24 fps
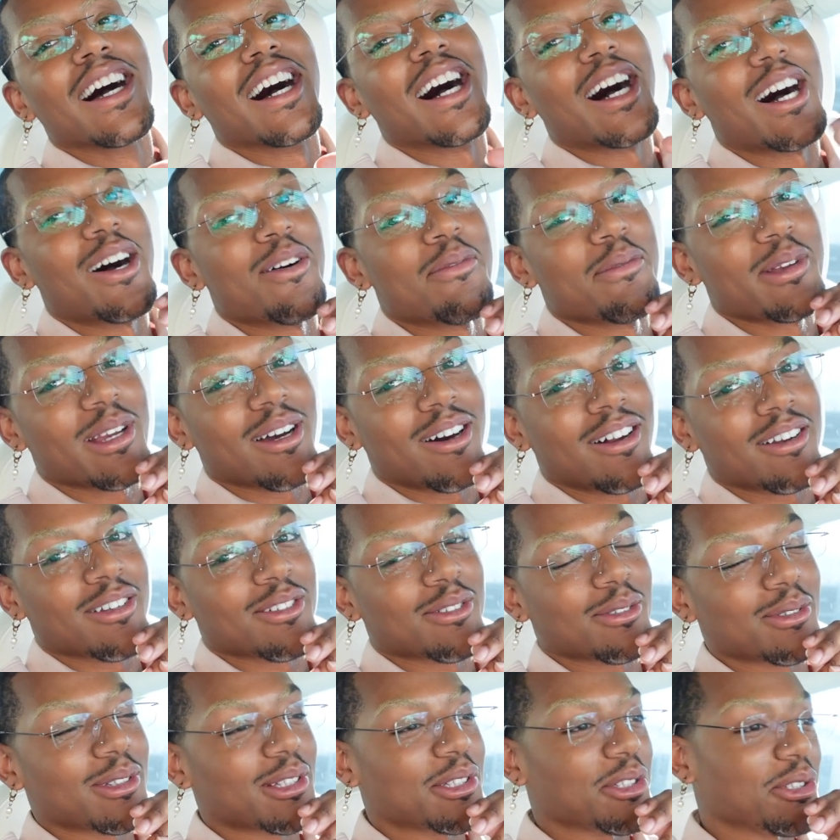I'll be
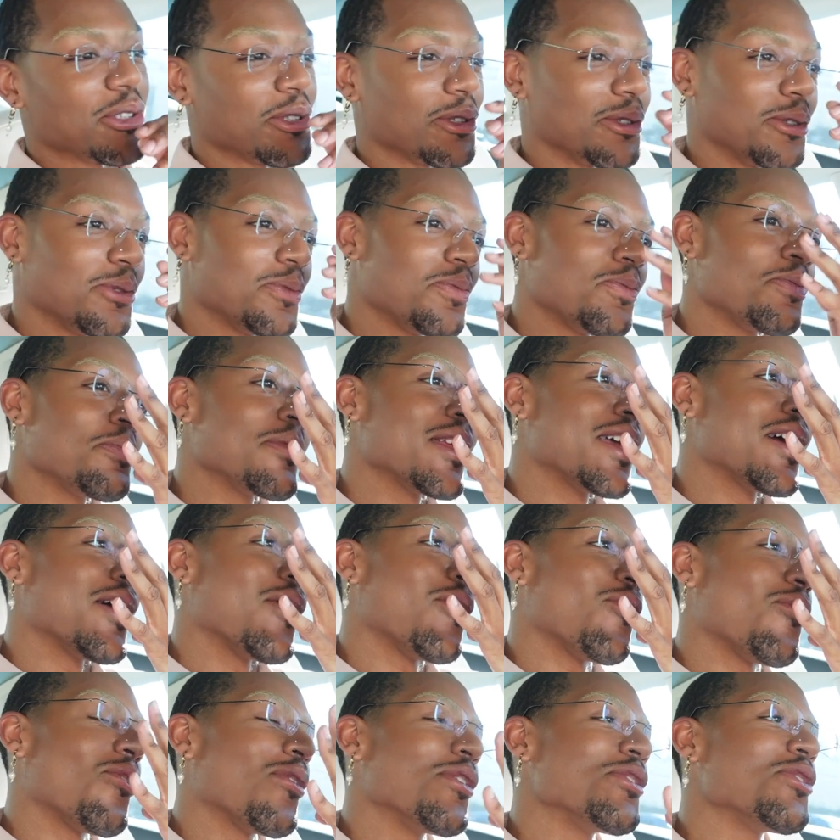honest with you.
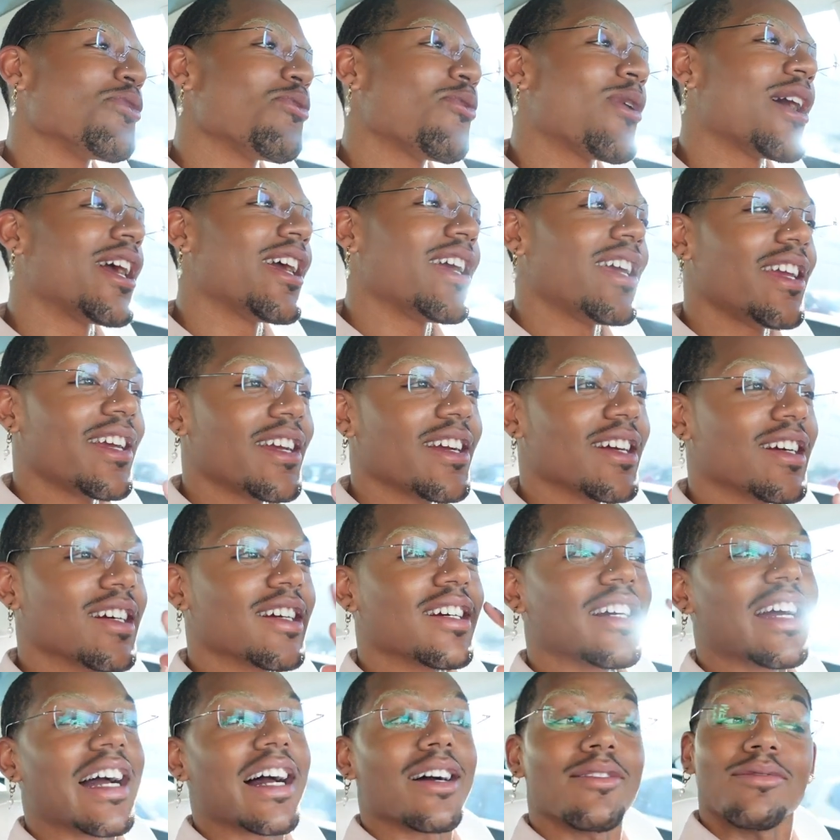On the way
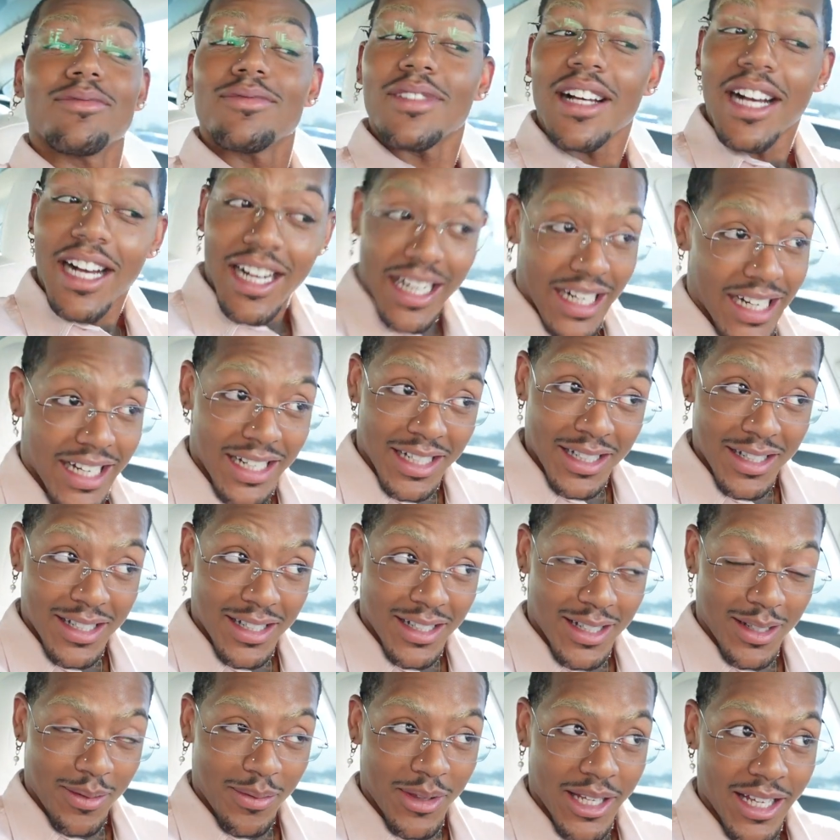here, I got
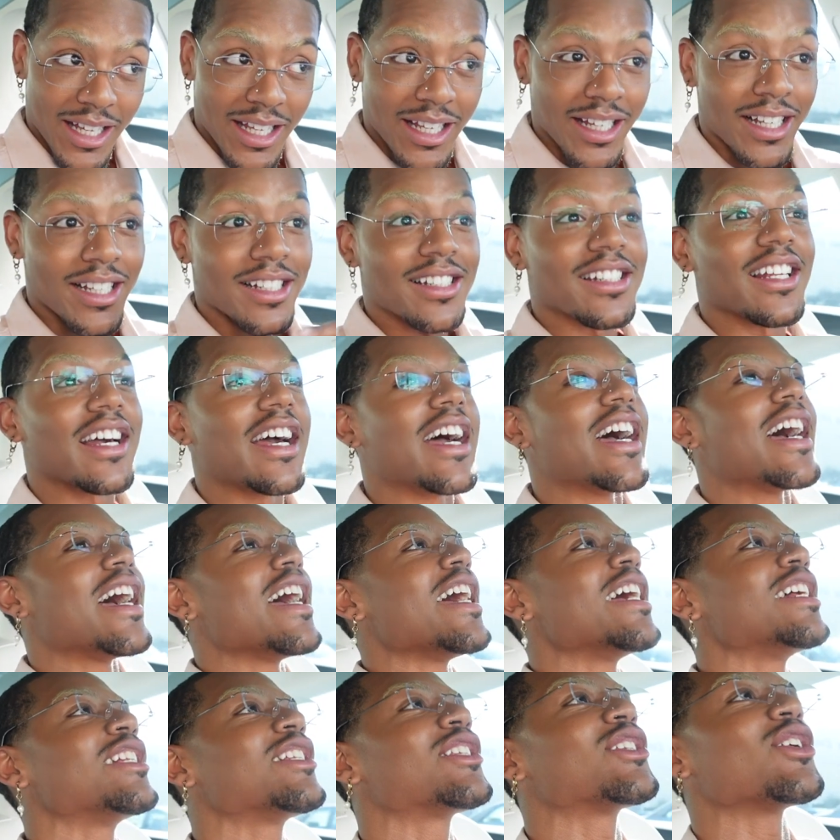into some things.
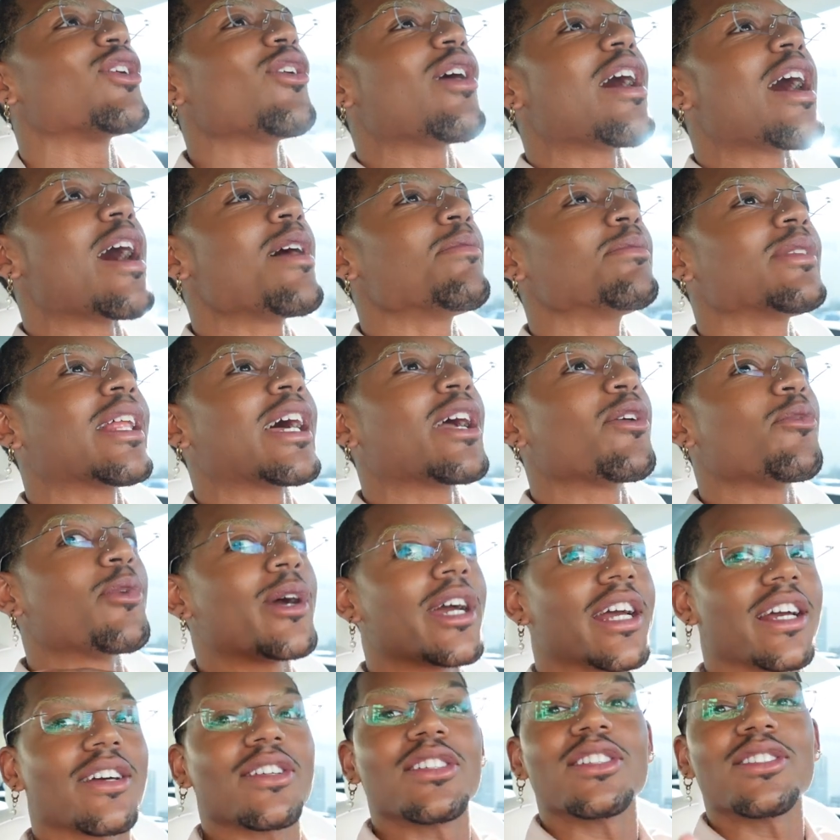And so I'm like,
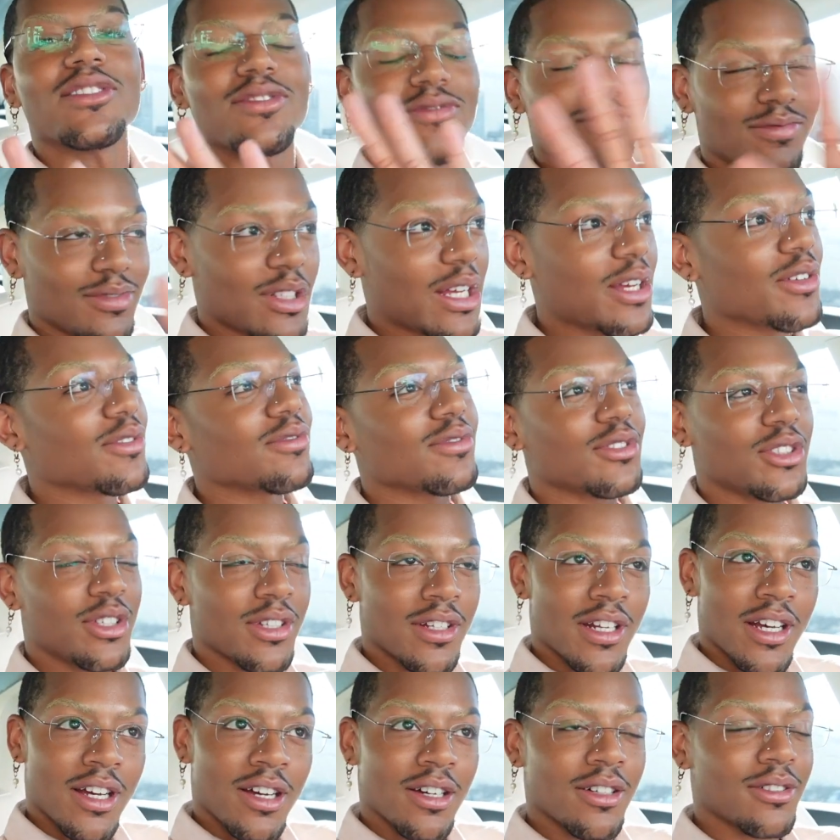with, you
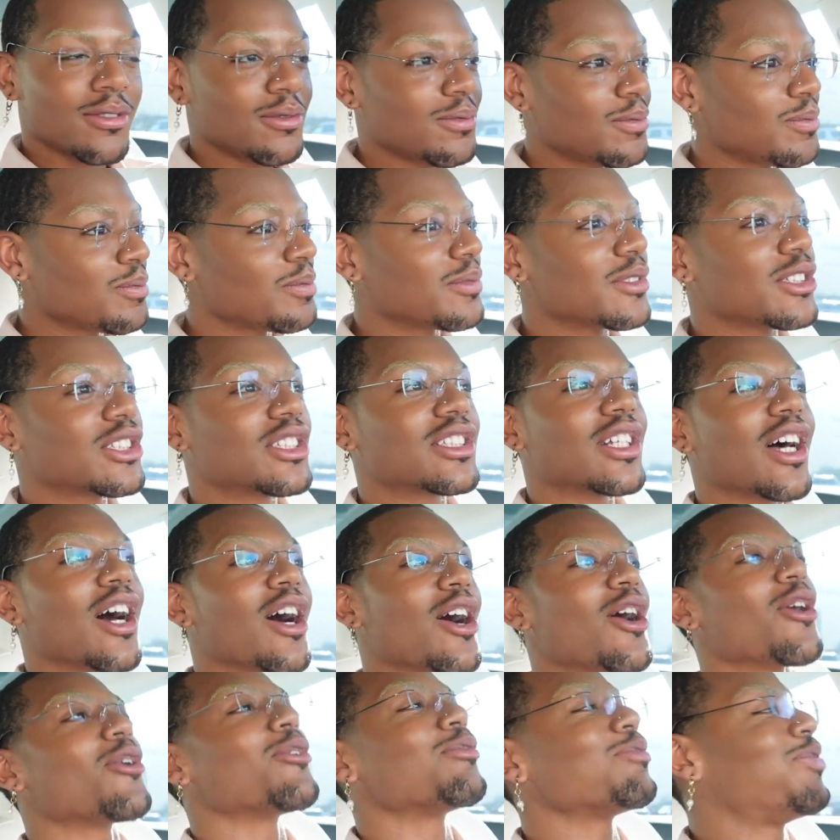know, so